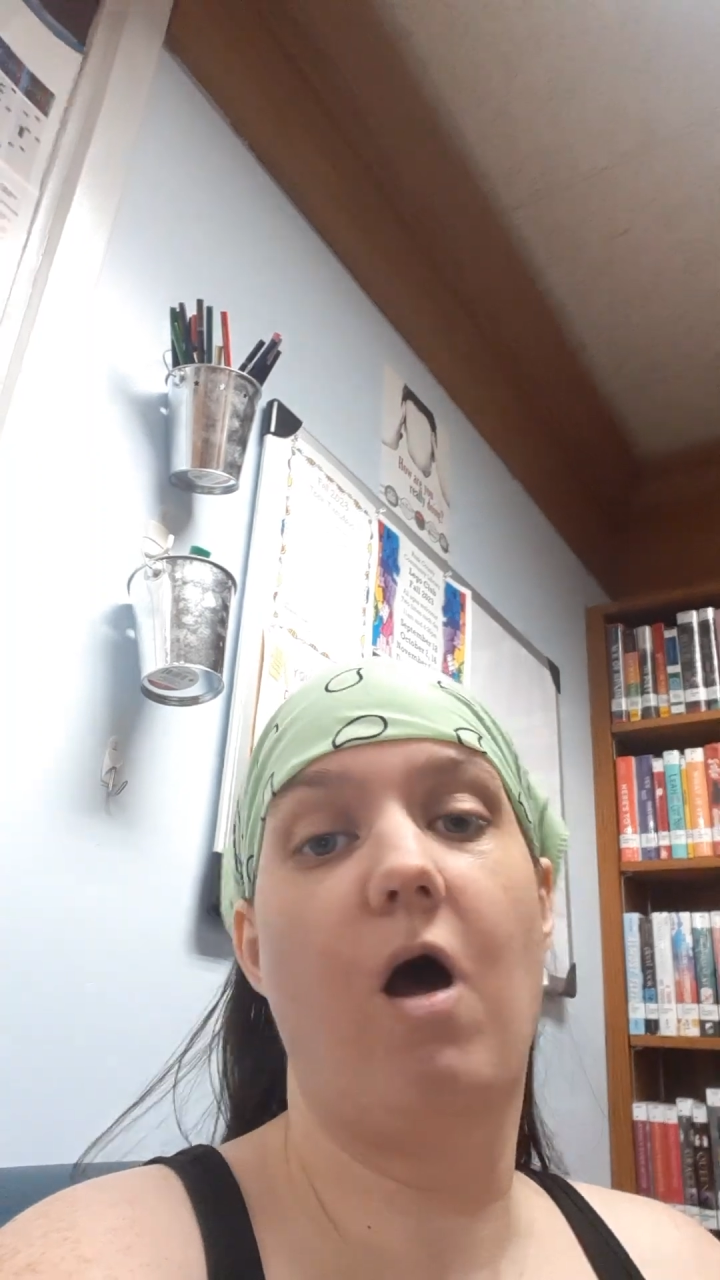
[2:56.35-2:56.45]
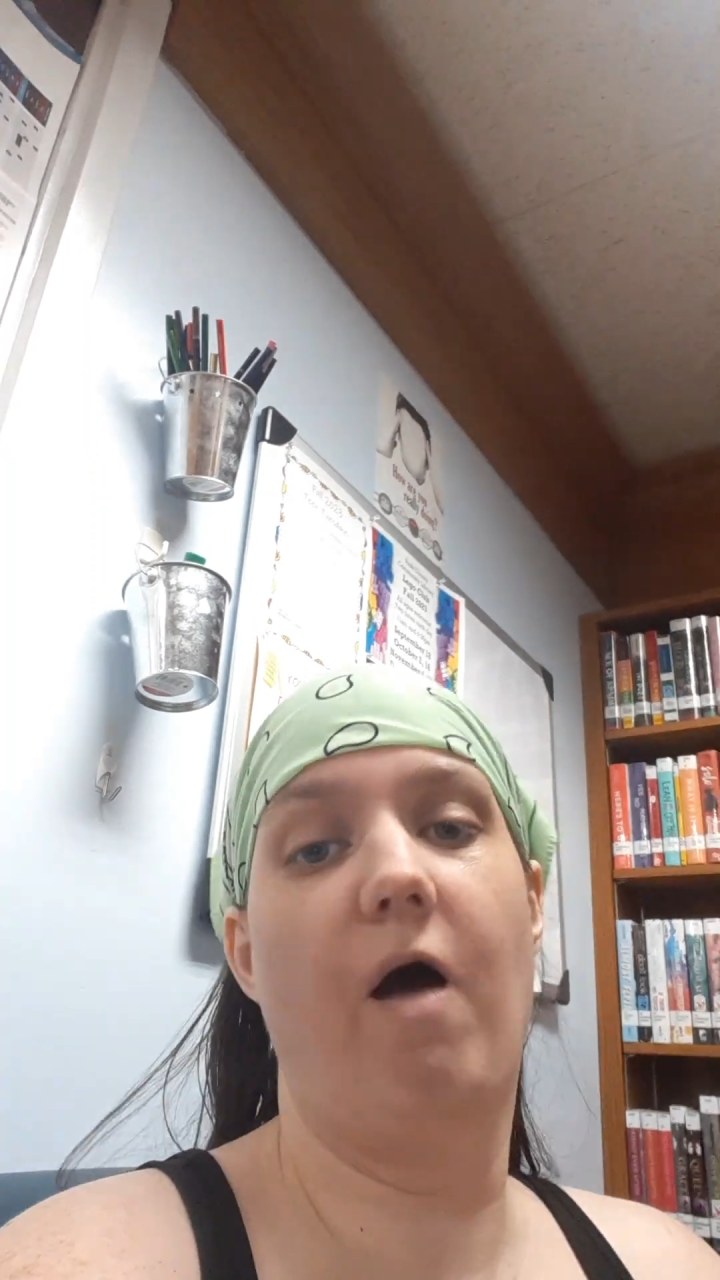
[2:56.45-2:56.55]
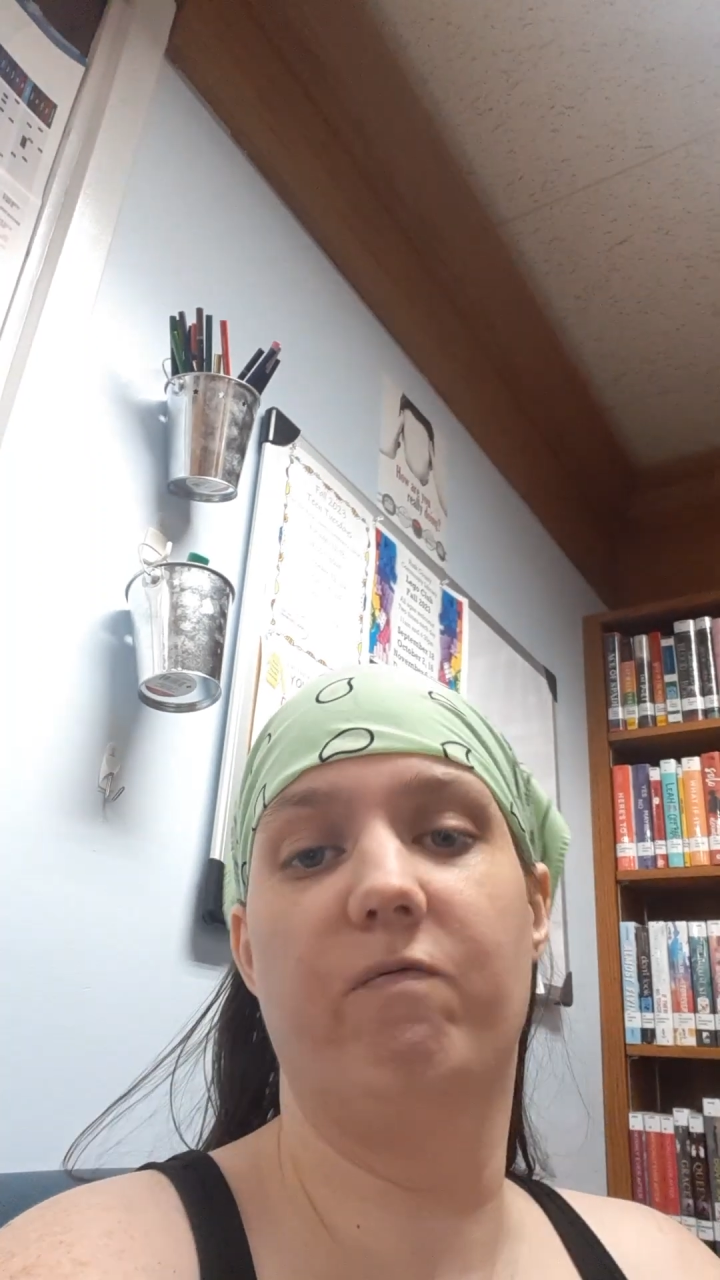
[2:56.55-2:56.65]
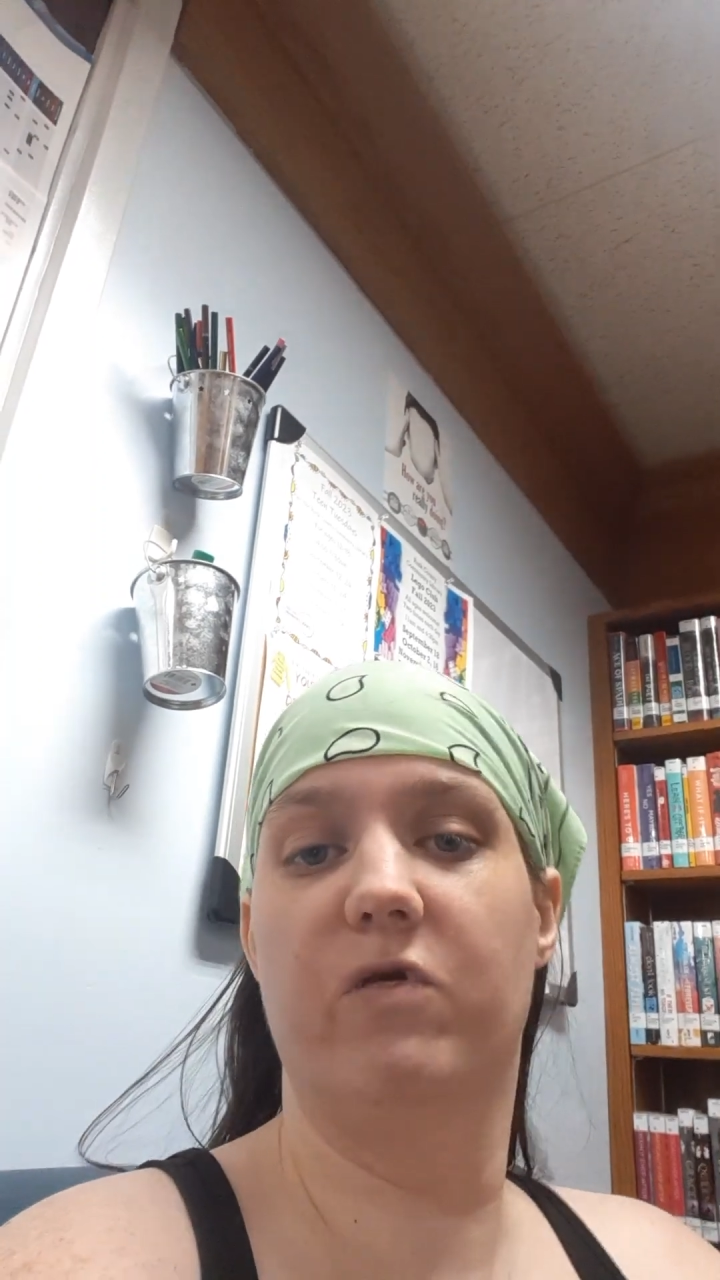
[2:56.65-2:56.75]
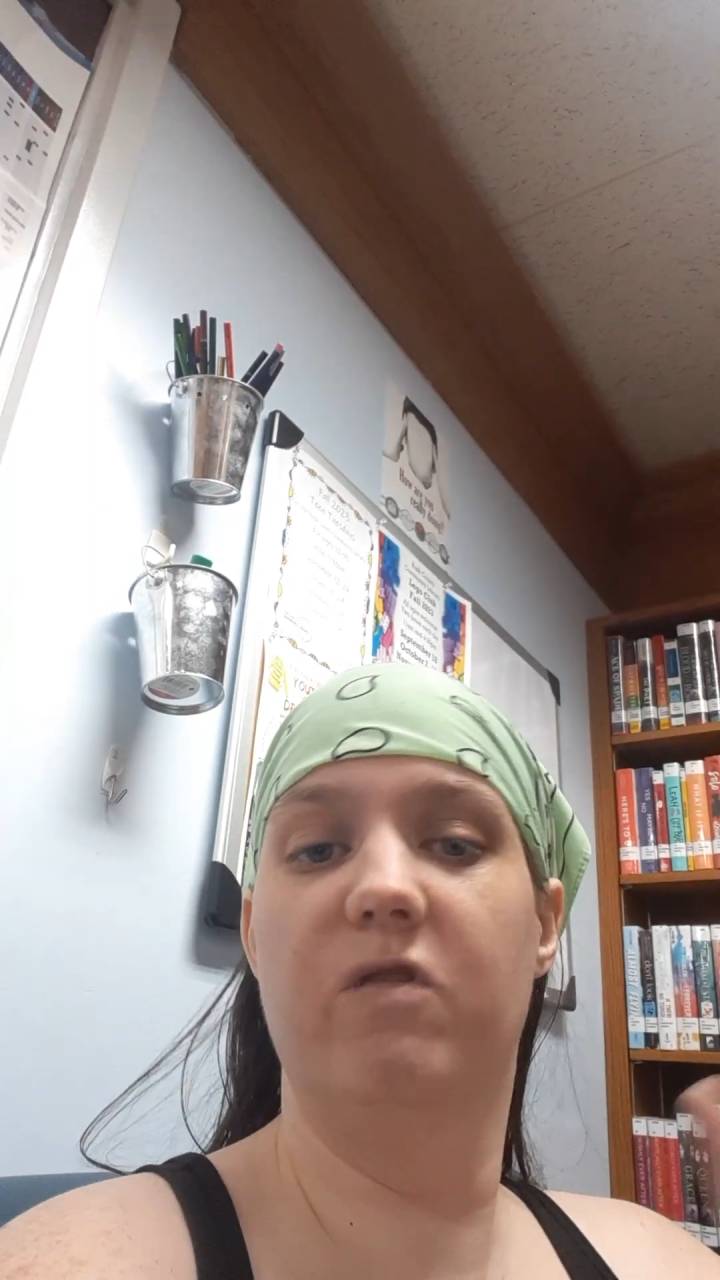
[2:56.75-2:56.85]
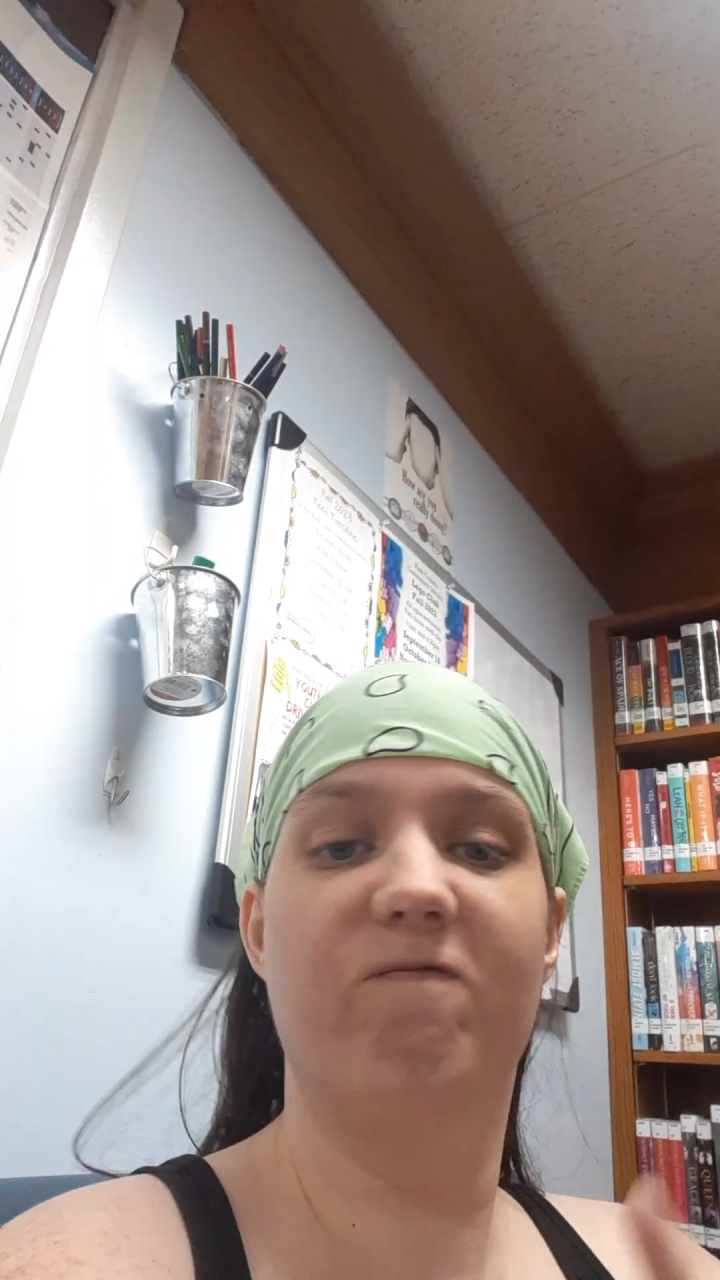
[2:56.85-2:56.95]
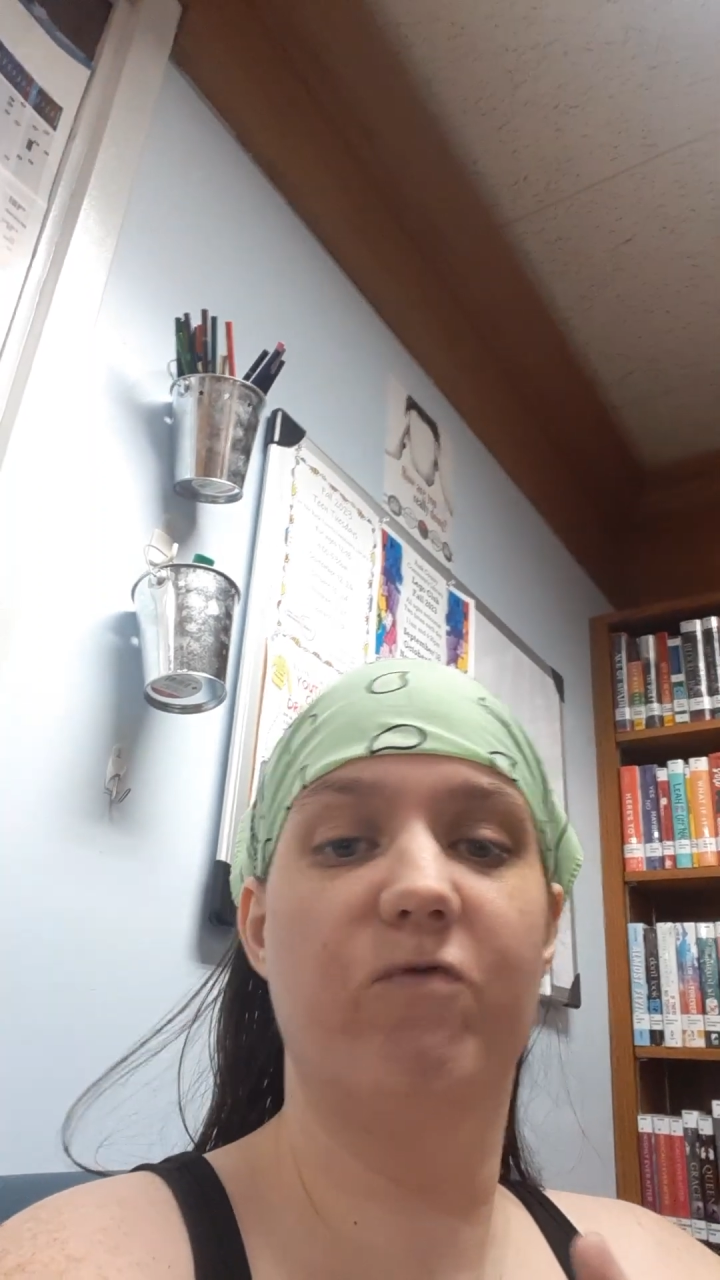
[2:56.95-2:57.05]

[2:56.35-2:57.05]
I've seen the